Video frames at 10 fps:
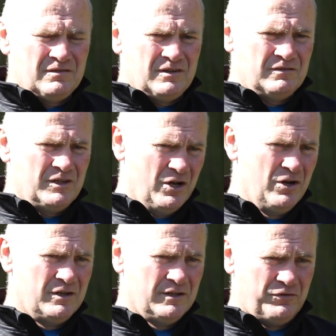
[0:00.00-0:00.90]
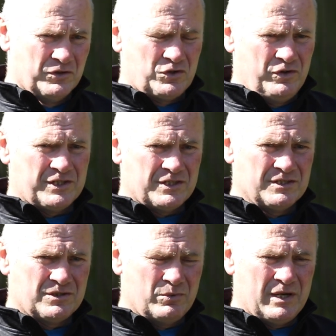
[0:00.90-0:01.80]
hurt and the
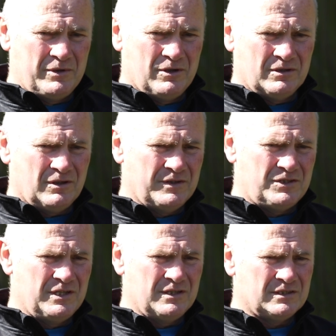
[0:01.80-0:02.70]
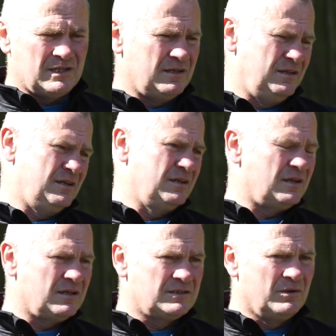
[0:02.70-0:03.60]
frustrations where we are, nothing changes. That, you
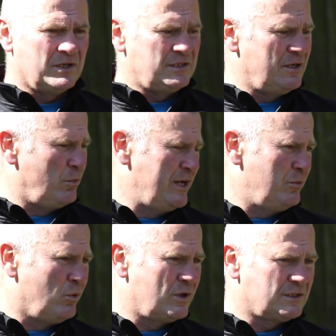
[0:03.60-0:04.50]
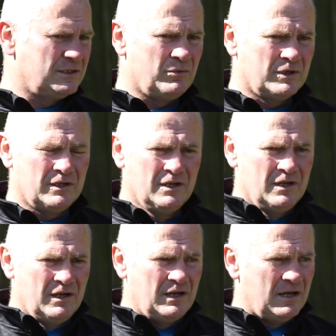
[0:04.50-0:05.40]
know, I still want to do a wing walk. I still want to,
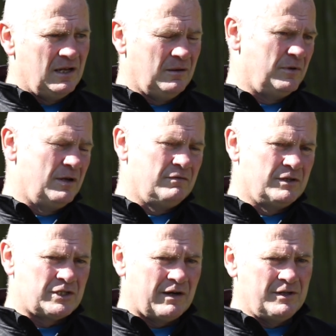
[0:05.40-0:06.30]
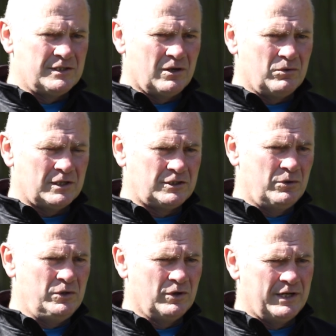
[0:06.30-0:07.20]
you know, help the charities out. We had
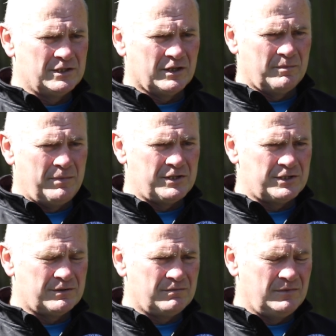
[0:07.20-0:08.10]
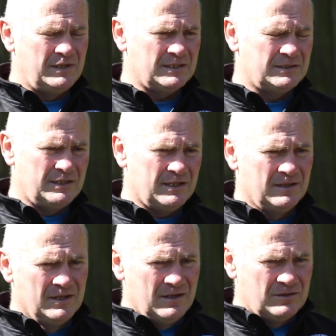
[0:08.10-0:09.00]
two young kids on the pitch yesterday,
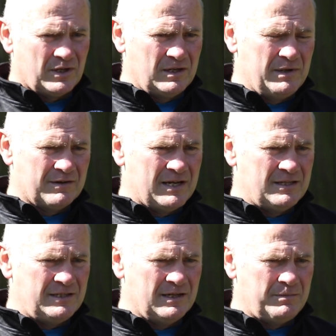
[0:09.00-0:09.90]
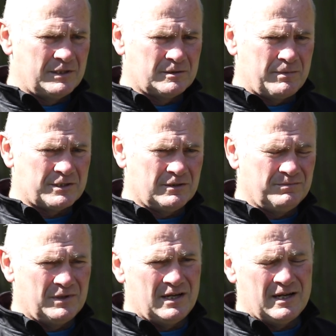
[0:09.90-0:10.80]
trying to make their day a bit
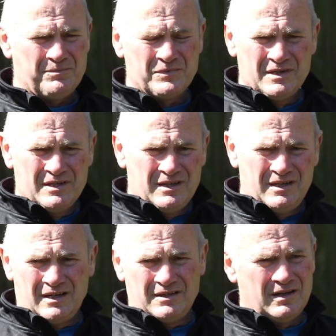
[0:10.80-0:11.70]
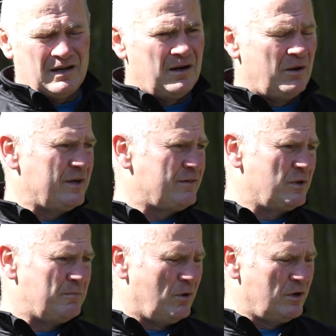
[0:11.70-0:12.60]
special. You know, I went
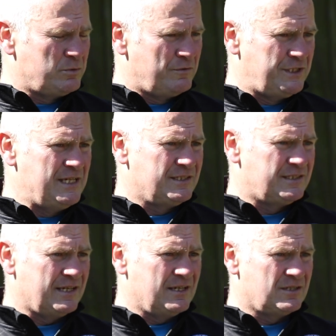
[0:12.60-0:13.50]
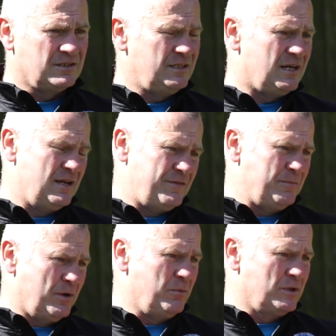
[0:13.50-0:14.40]
round to bars with season tickets because, you know, if
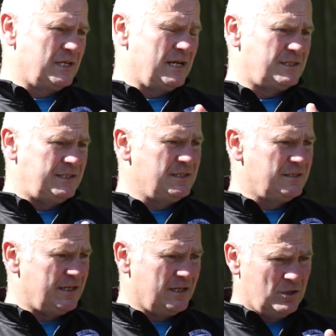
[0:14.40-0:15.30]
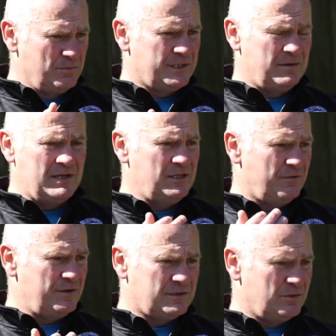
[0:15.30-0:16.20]
anybody wants to get a season ticket, come see me in the
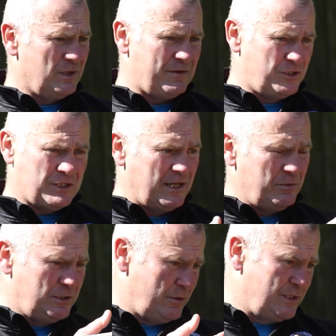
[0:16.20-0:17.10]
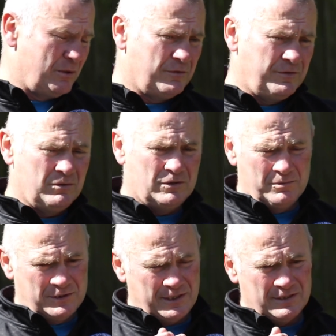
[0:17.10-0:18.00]
office and we'll have a chat like we're doing there with you.
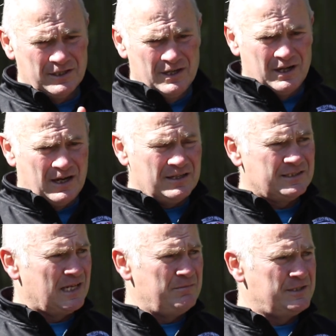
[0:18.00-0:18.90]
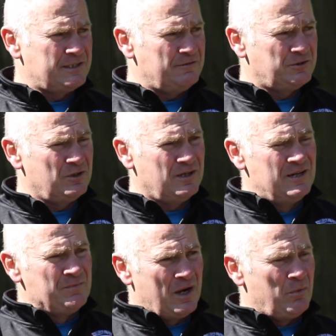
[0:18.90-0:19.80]
Come see us. I'll sell them myself. So
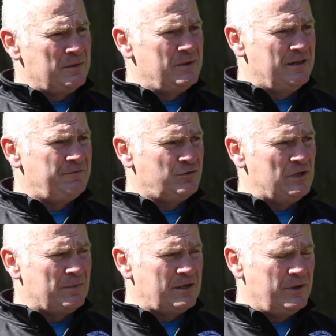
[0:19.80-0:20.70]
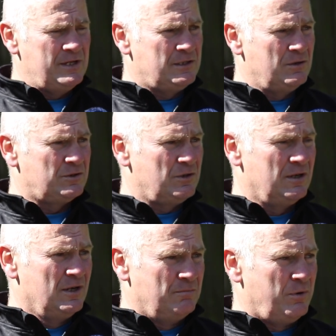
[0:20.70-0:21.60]
I want them to live the dream like we do.
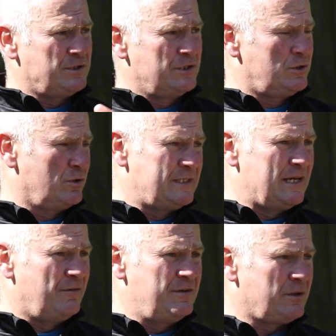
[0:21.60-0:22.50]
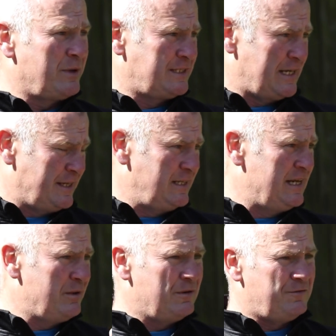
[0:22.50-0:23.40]
So Boz has took 10 offers. I went to see Annie
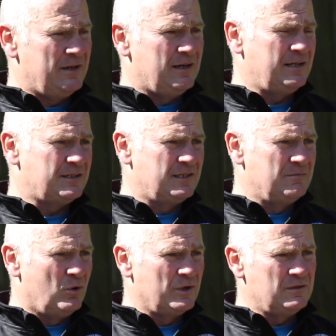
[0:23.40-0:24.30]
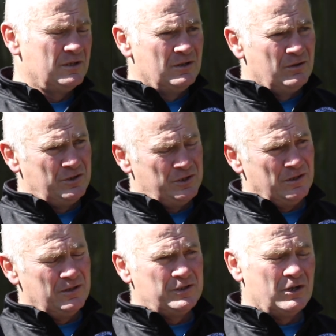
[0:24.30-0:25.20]
Leite yesterday morning with
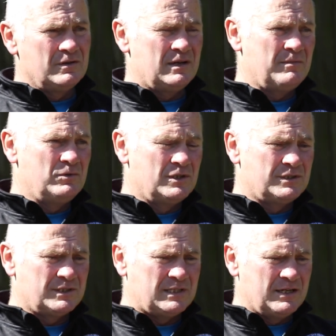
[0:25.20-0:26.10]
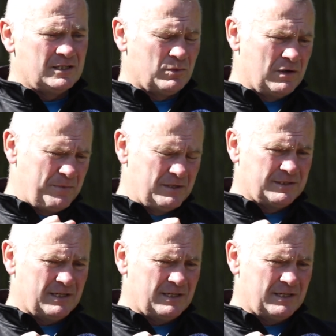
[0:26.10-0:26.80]
John, who does the stand as well, beat the